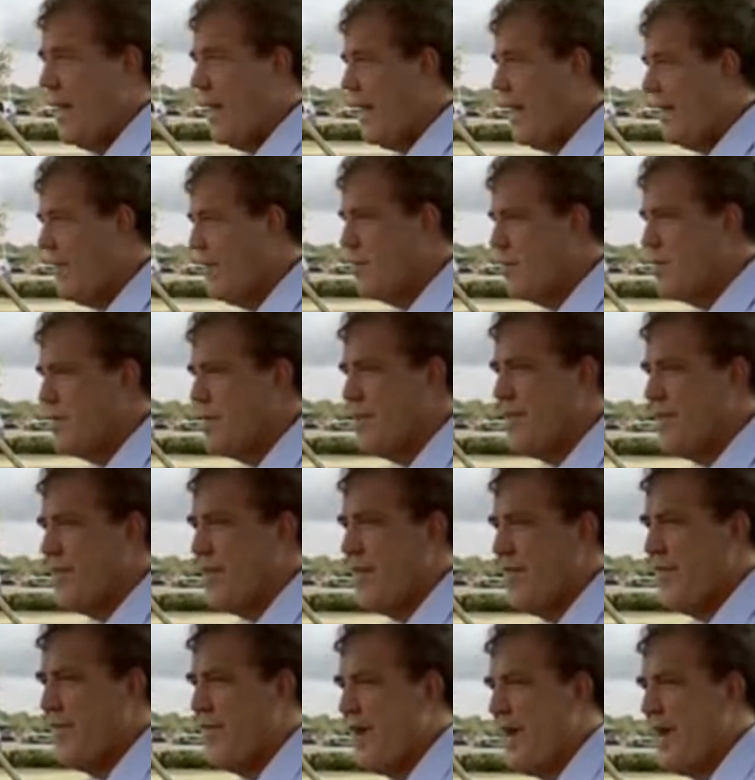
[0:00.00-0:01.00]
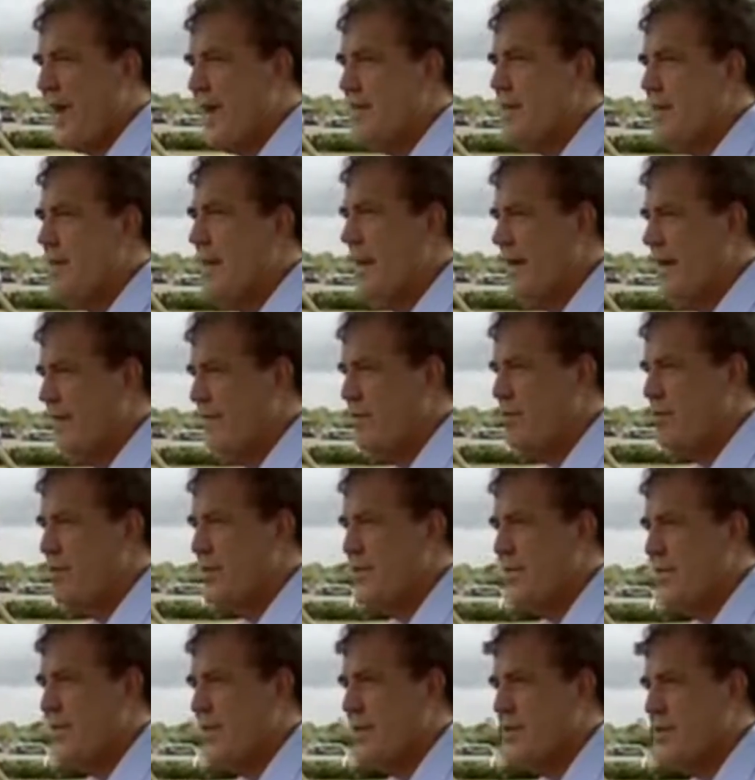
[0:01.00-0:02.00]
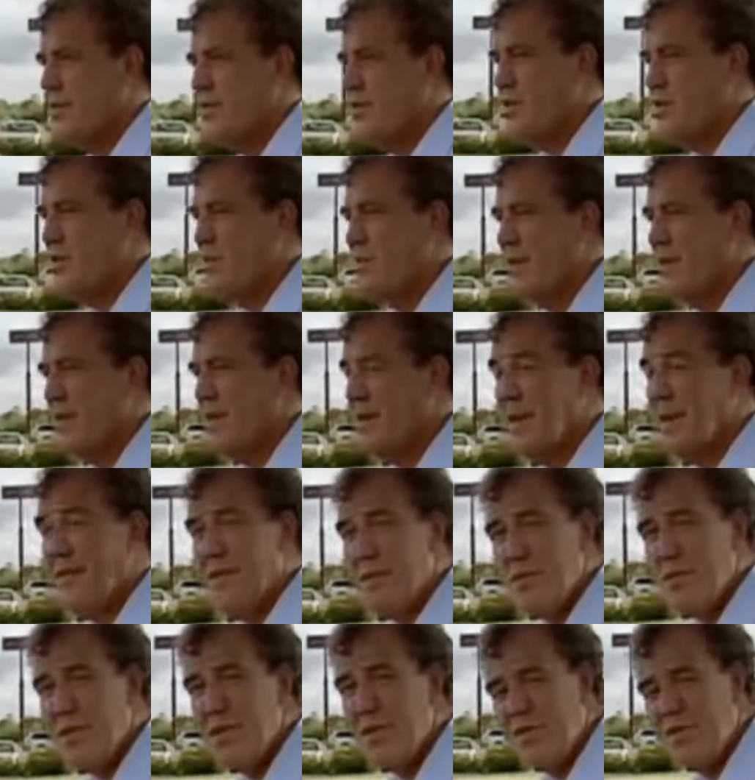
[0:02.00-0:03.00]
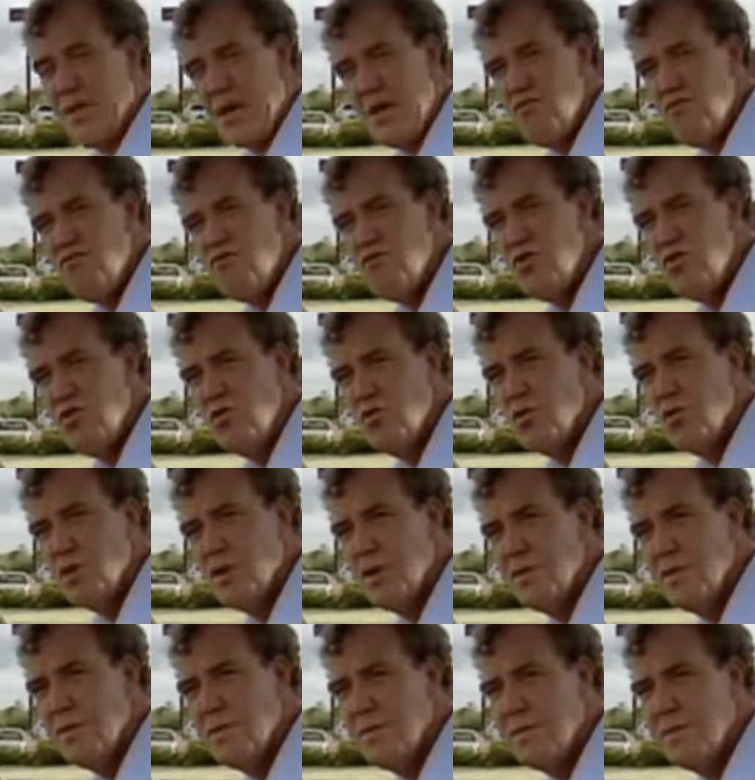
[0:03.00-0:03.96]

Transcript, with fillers: Everybody's very fat, everybody's very stupid, and everybody's very rude.